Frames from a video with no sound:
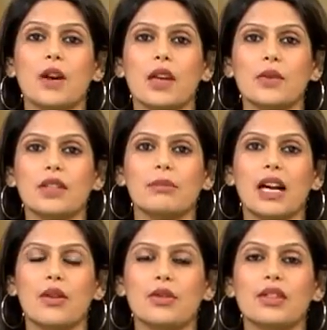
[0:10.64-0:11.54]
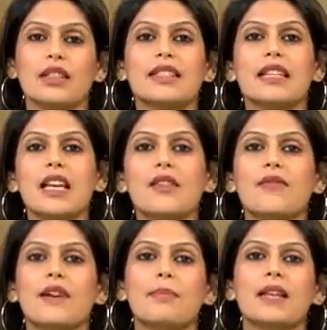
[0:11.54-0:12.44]
one was about
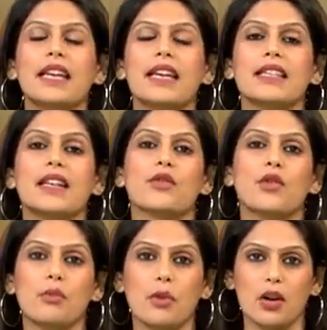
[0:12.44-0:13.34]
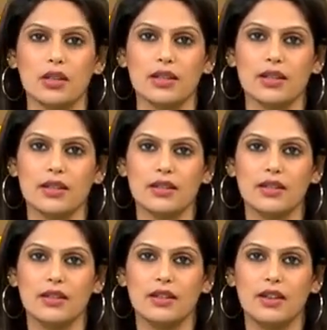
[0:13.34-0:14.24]
self-replicating robots.
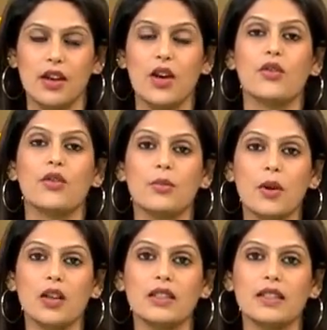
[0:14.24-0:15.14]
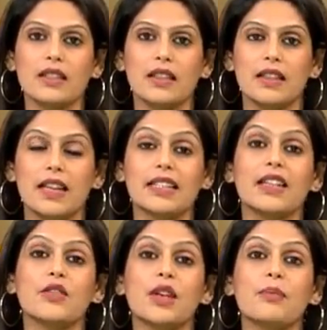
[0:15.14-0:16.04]
Robots that
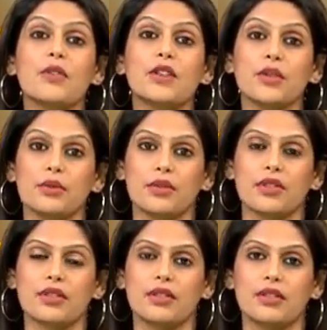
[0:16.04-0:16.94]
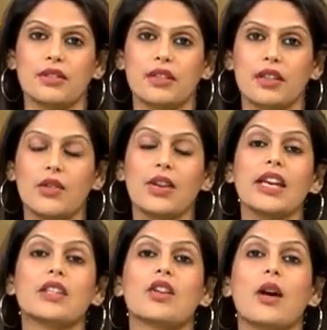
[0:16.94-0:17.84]
can reproduce,
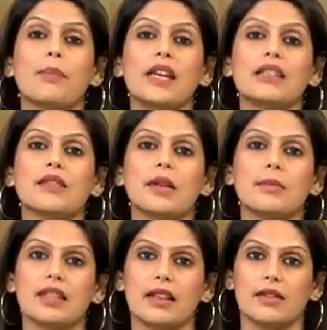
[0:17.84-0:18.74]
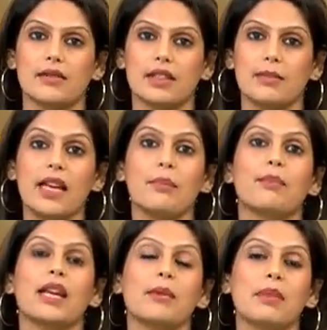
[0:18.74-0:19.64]
create copies of themselves,
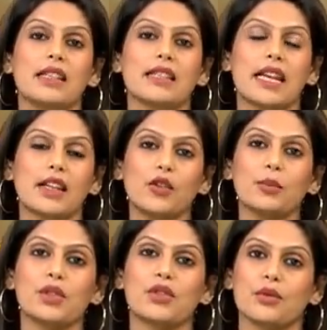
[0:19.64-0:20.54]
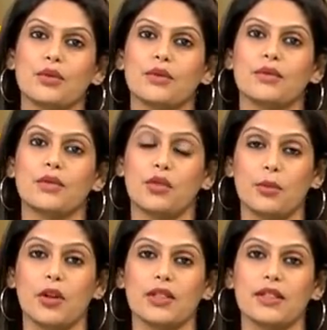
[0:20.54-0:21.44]
make babies like humans do,
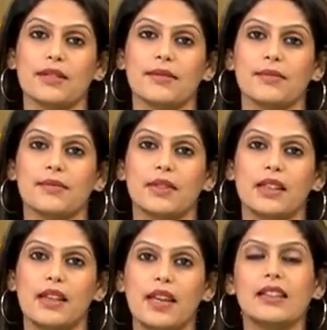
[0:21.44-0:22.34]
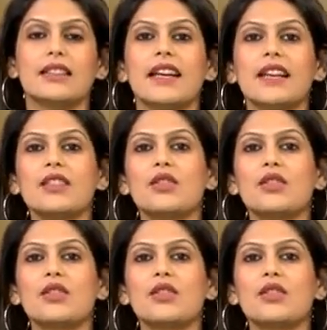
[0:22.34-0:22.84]
robots. The second